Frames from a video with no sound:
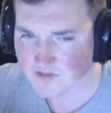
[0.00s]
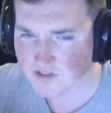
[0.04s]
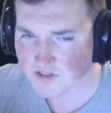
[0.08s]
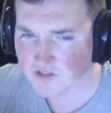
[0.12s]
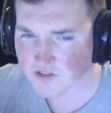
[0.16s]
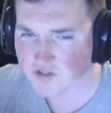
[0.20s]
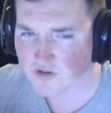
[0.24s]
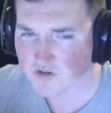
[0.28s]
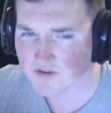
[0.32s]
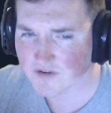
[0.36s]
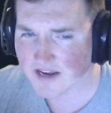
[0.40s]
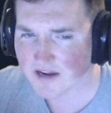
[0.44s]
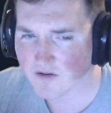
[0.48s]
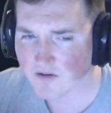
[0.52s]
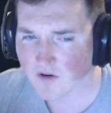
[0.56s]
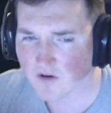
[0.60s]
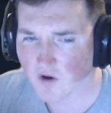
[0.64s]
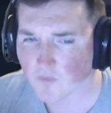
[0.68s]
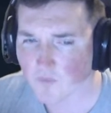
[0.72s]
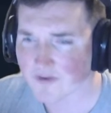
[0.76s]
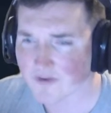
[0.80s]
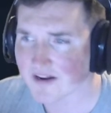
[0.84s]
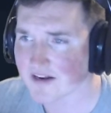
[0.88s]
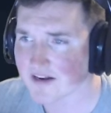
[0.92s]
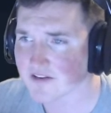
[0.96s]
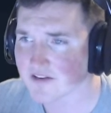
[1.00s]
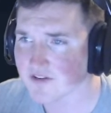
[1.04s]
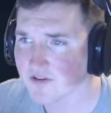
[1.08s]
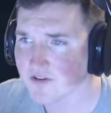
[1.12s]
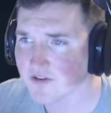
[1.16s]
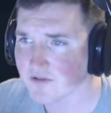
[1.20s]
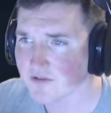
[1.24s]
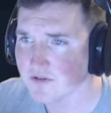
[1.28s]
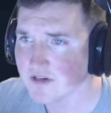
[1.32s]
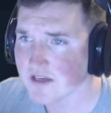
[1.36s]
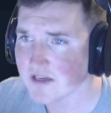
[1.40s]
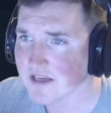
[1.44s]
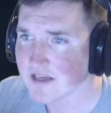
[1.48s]
So now all we got to
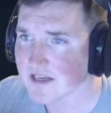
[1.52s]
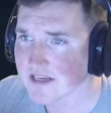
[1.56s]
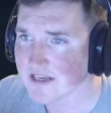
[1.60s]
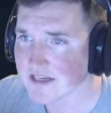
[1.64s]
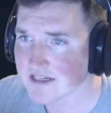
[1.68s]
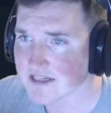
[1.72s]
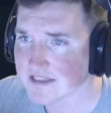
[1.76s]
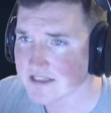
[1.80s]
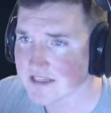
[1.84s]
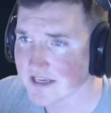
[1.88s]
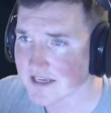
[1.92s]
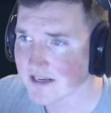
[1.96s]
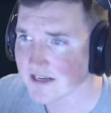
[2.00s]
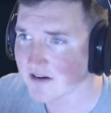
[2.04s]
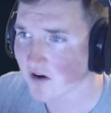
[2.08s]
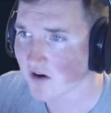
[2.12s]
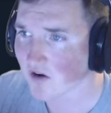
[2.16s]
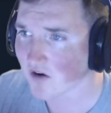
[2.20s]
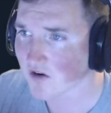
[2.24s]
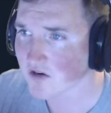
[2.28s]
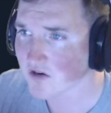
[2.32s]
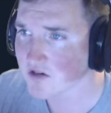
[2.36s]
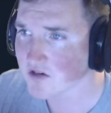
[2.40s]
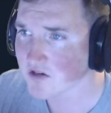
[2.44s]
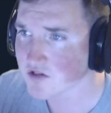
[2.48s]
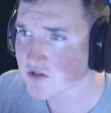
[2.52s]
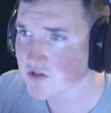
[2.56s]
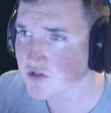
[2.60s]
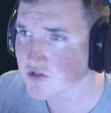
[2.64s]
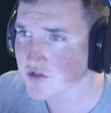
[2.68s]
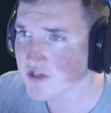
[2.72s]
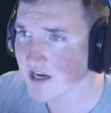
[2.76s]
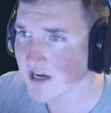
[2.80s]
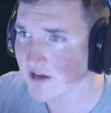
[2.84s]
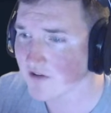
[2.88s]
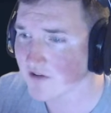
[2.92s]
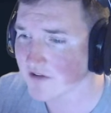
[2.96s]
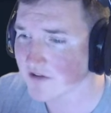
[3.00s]
do is get our
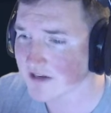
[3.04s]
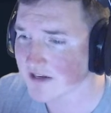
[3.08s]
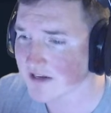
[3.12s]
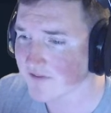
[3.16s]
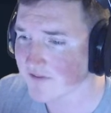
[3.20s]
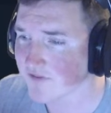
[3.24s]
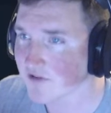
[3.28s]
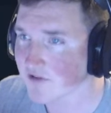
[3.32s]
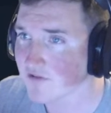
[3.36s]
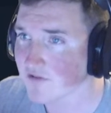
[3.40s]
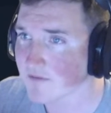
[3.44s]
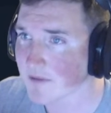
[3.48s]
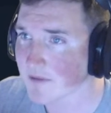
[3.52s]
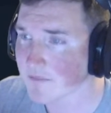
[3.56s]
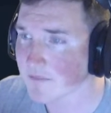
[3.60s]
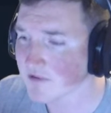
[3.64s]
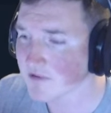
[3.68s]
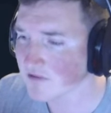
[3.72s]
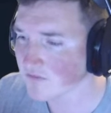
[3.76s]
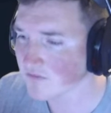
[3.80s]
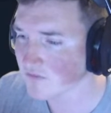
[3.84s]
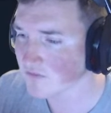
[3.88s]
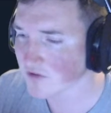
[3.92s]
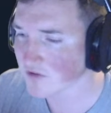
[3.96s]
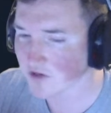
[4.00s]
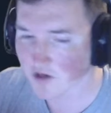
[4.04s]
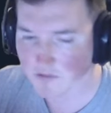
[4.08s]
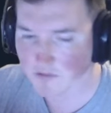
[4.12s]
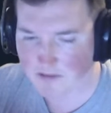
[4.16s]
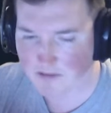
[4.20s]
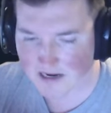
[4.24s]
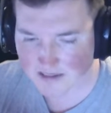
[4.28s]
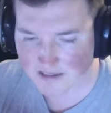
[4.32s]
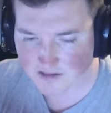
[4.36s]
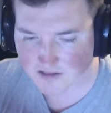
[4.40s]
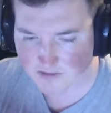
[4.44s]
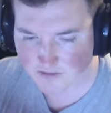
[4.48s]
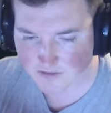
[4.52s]
shell. And if you remember, we'll go
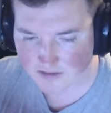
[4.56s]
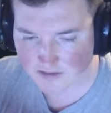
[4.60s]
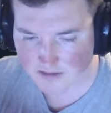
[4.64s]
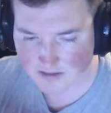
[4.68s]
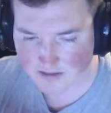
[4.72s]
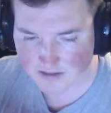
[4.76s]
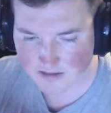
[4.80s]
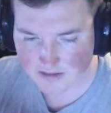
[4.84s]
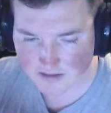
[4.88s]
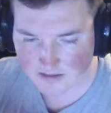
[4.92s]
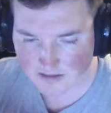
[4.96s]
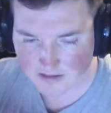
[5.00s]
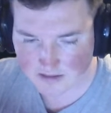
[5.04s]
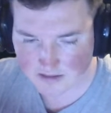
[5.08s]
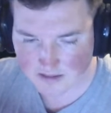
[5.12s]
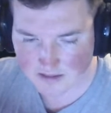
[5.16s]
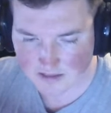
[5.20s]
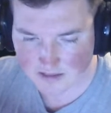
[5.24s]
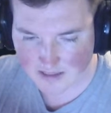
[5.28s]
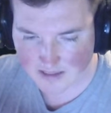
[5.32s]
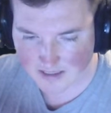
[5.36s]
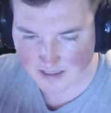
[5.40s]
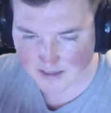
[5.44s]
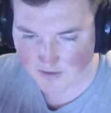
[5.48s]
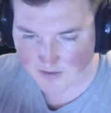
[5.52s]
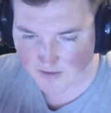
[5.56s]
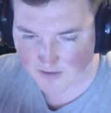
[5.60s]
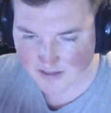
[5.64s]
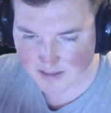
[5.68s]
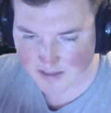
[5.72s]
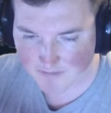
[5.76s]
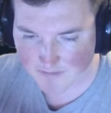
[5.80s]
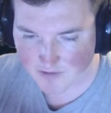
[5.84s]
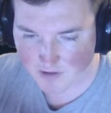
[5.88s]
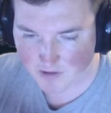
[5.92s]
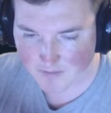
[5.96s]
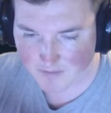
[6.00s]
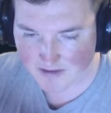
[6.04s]
back to it. And I know I keep going